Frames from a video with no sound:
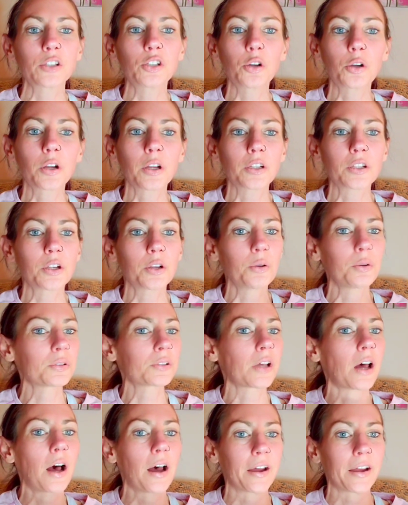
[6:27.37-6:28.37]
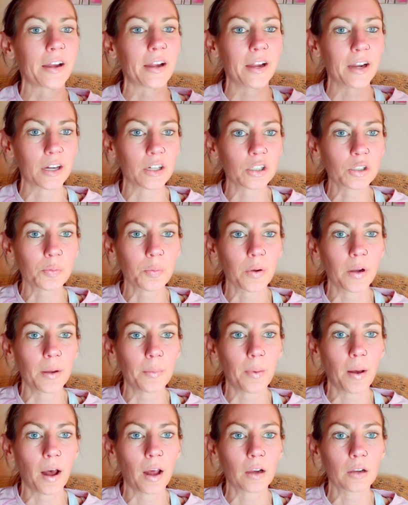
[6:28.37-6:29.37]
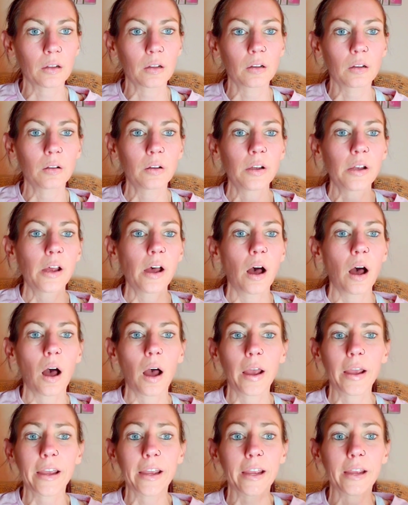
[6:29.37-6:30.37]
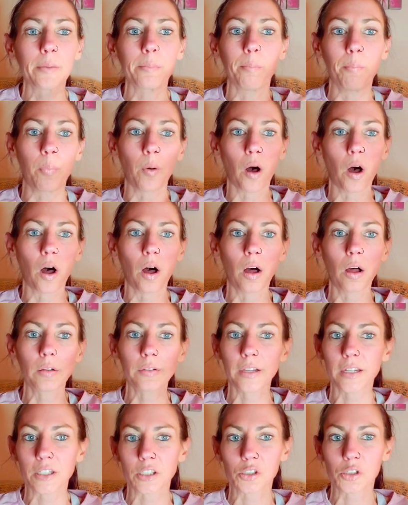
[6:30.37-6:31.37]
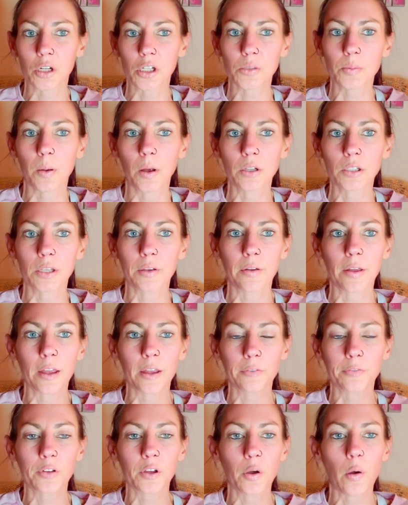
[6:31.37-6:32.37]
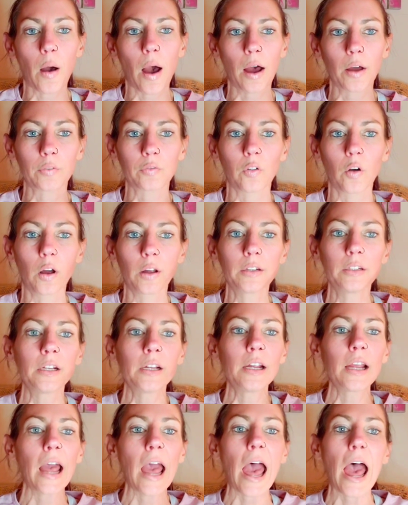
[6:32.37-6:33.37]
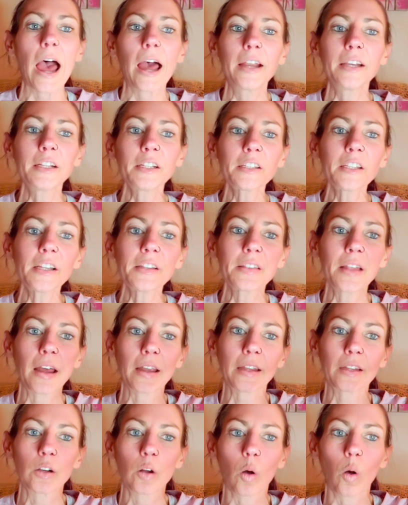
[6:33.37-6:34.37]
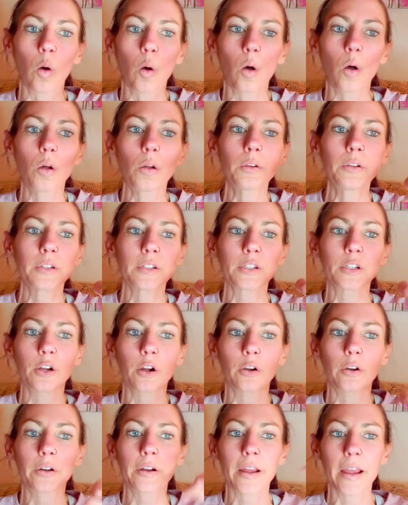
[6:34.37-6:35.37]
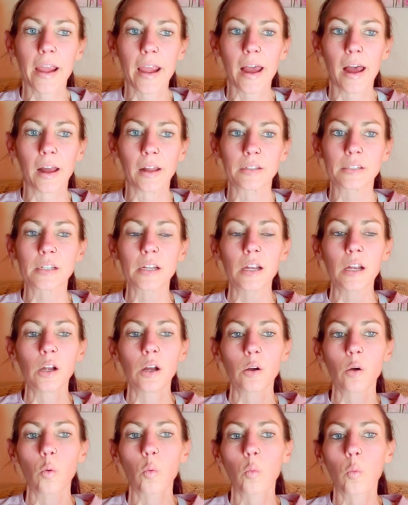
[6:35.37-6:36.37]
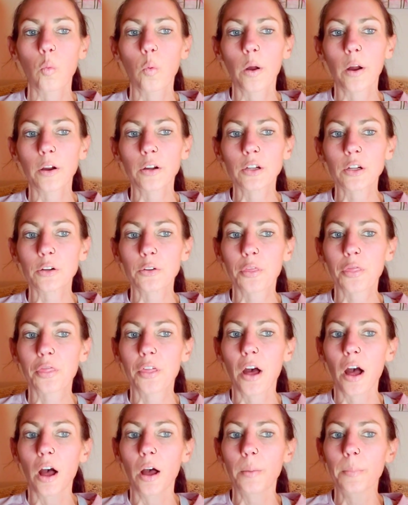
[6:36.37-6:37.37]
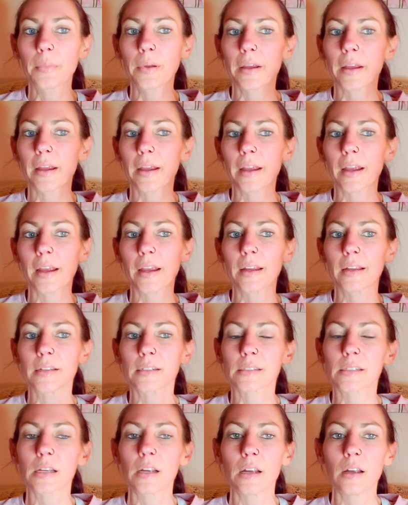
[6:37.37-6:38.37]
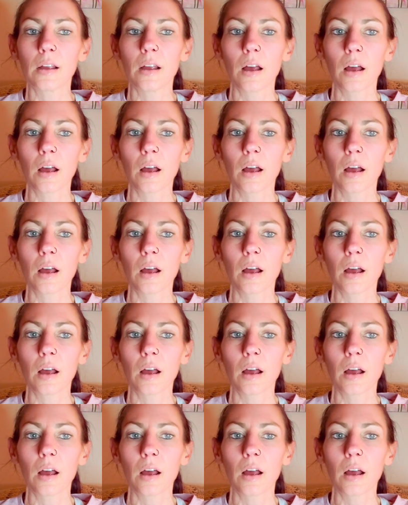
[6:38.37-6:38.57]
You could use a hairspray bottle, a ball, like a stress ball if you have one, anything that can hold your hand where your thumb is